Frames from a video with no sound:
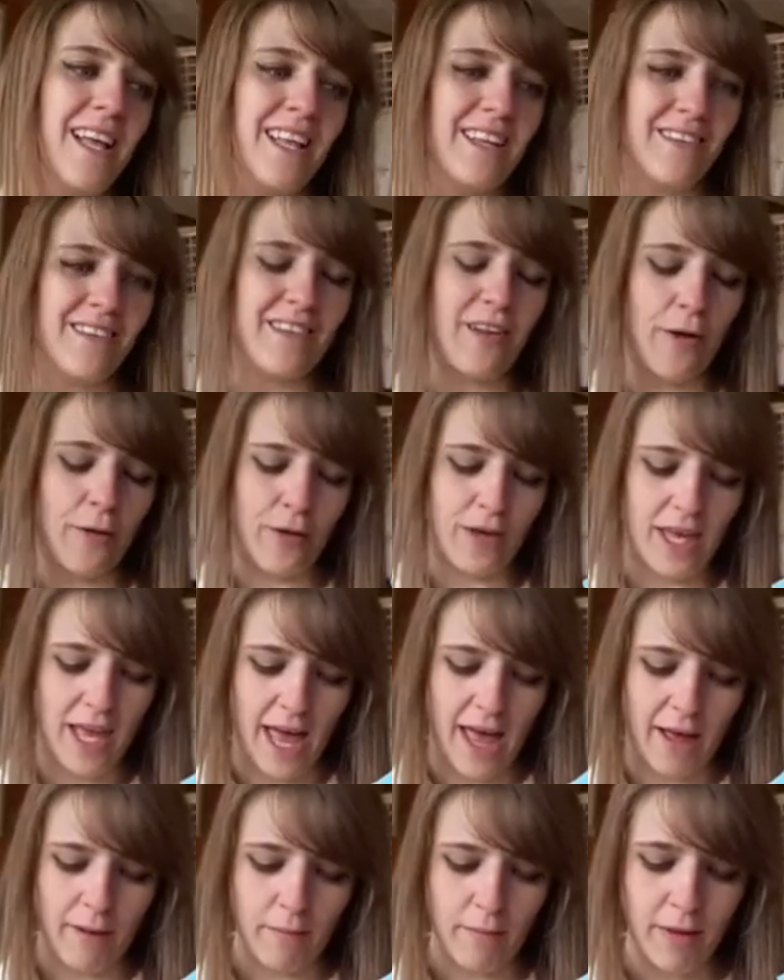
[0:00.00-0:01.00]
So
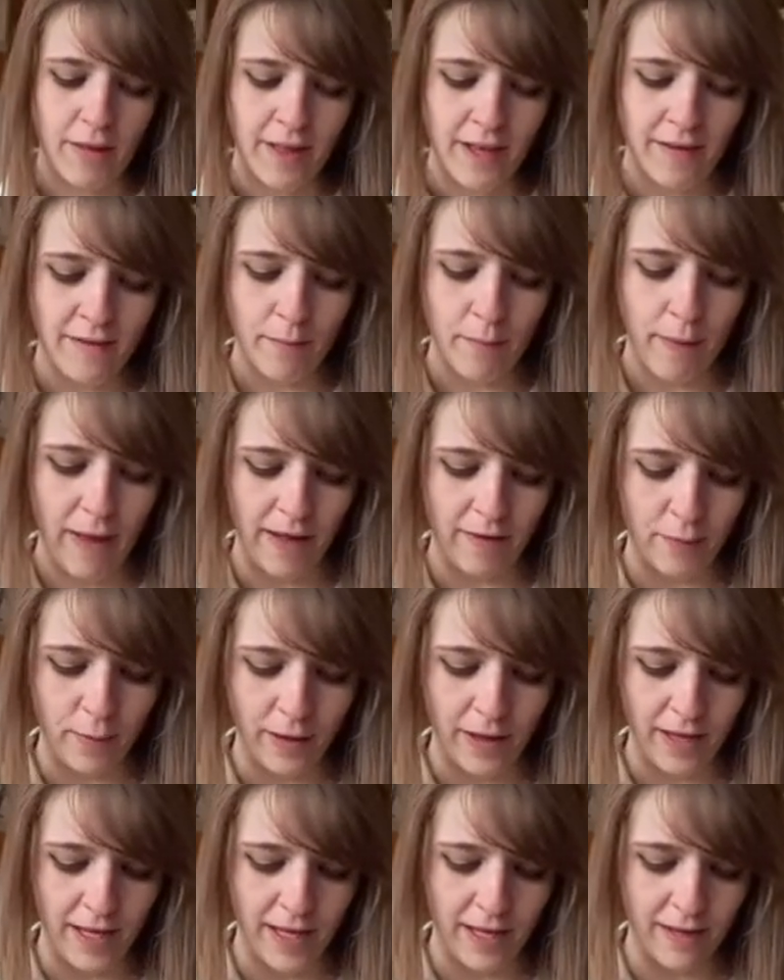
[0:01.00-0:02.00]
yeah, Molly isn't best
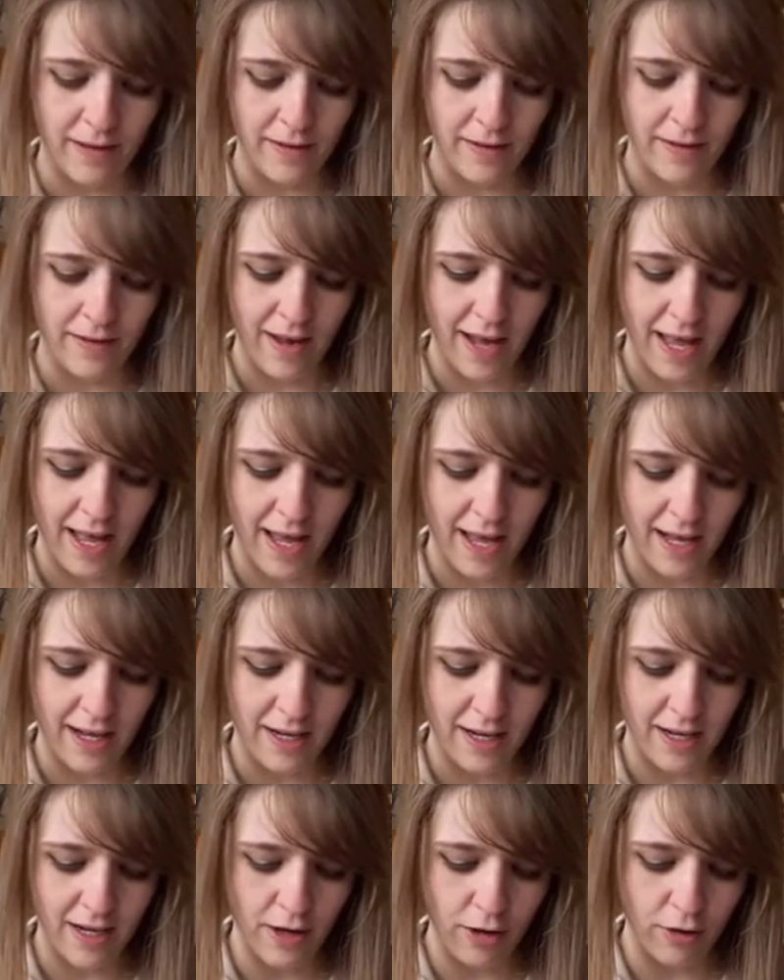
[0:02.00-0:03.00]
pleased
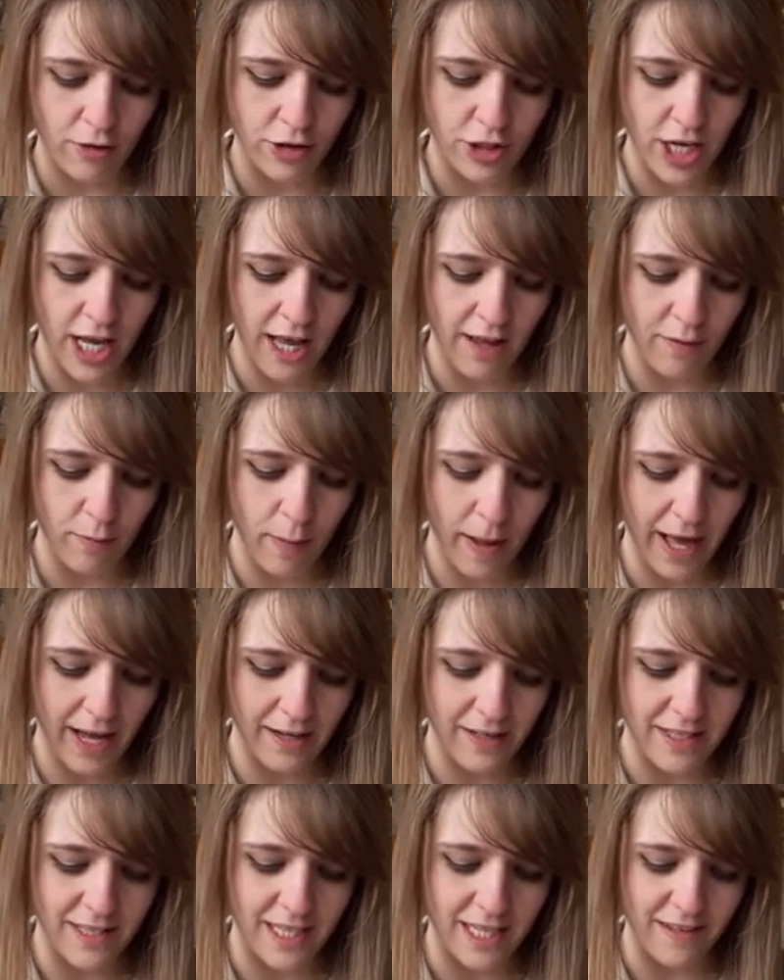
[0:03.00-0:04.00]
and, you know, she gets
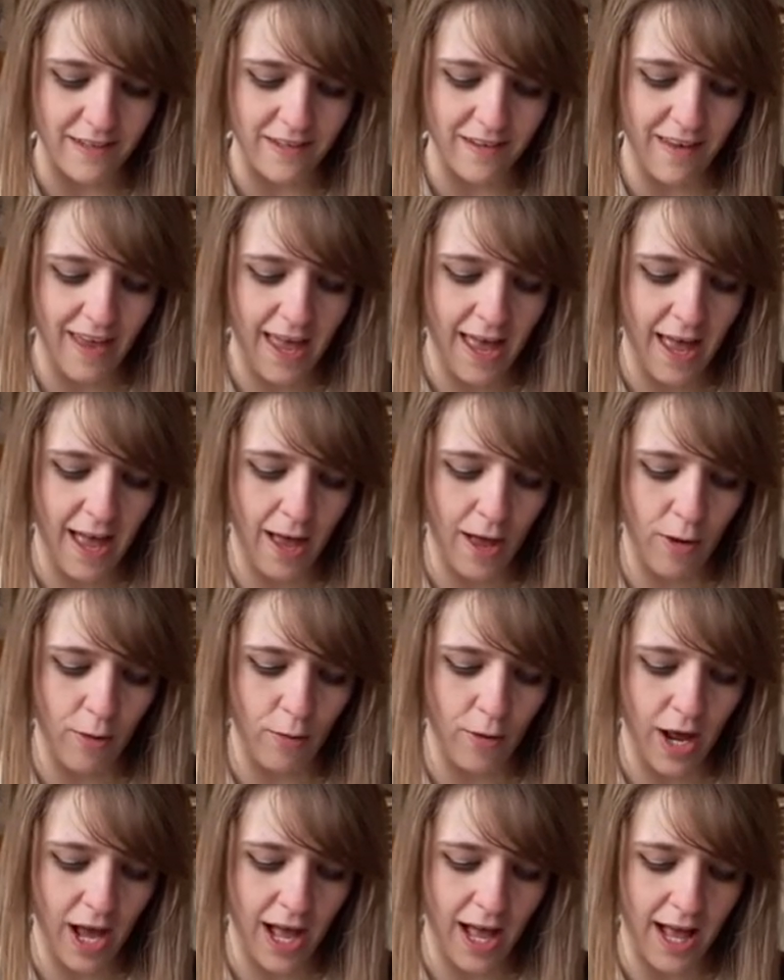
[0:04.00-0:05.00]
back to this
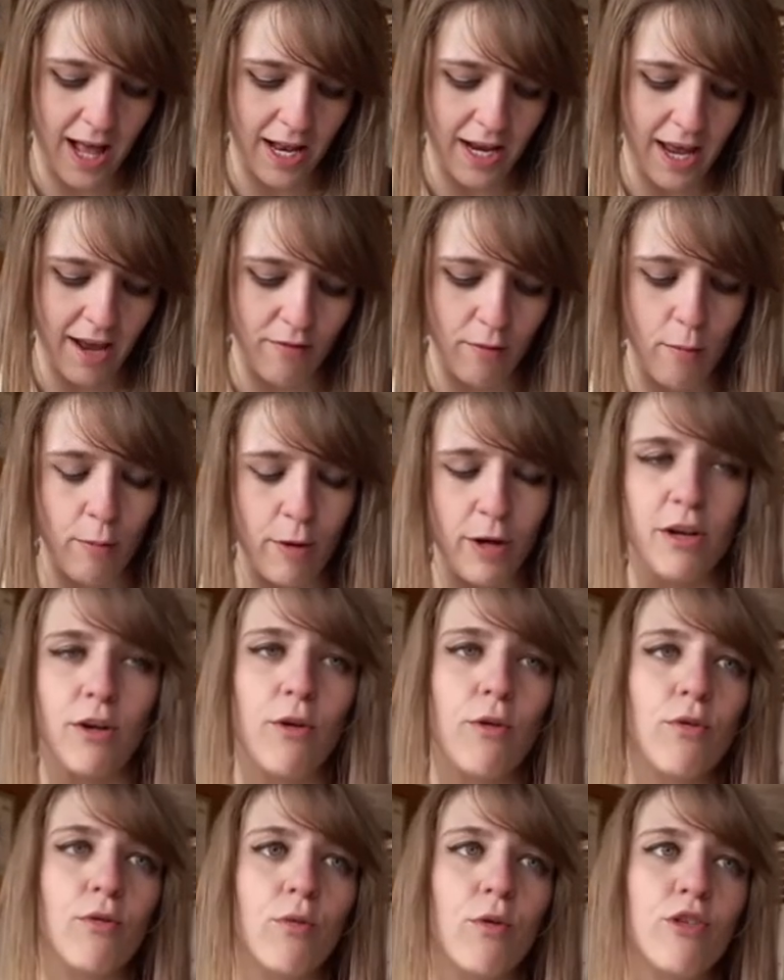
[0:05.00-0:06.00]
town and everybody
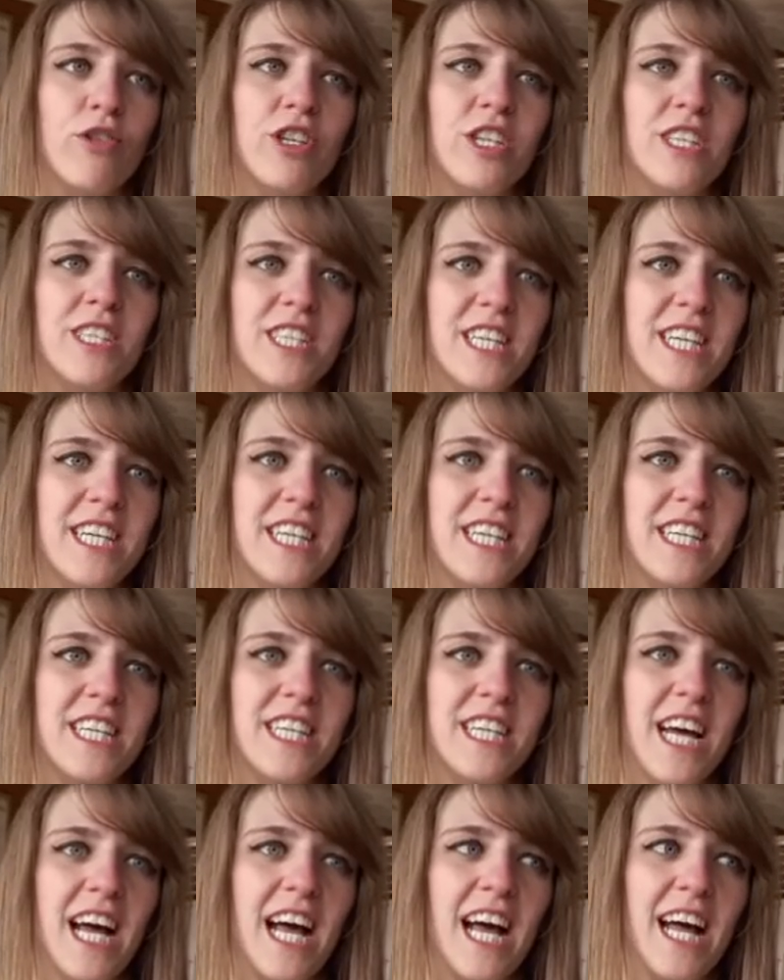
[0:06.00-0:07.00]
knows what she
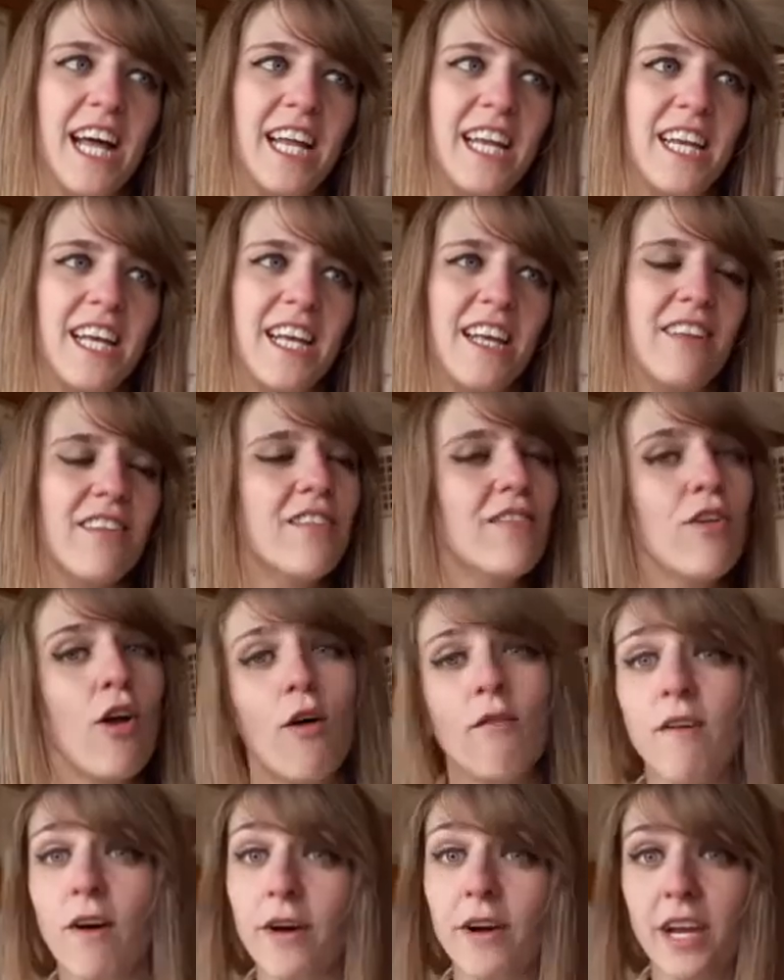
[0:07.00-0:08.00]
did and it's
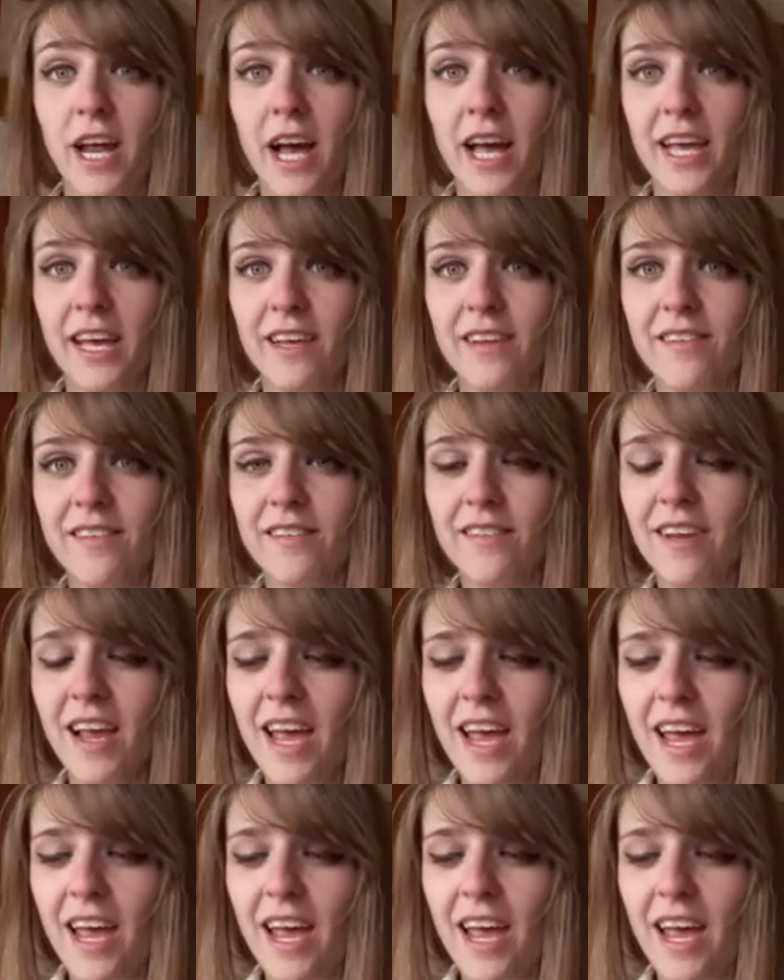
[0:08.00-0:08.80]
not very nice.